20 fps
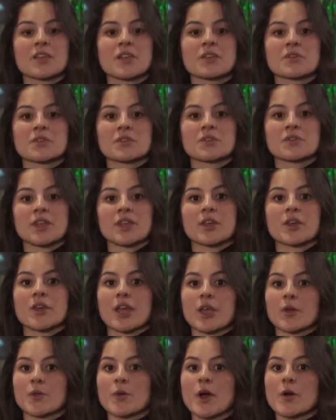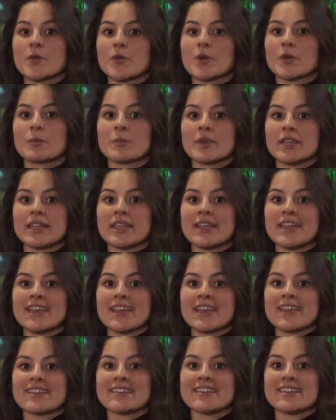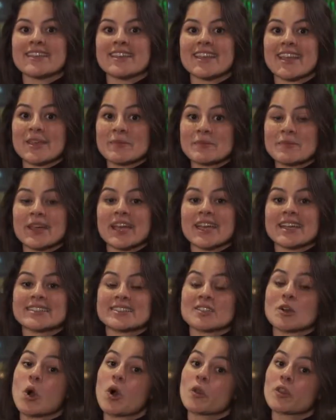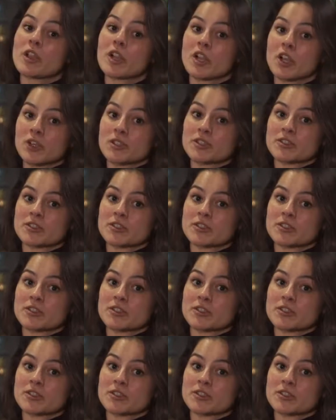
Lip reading: You have to think, okay, what will be the impact on the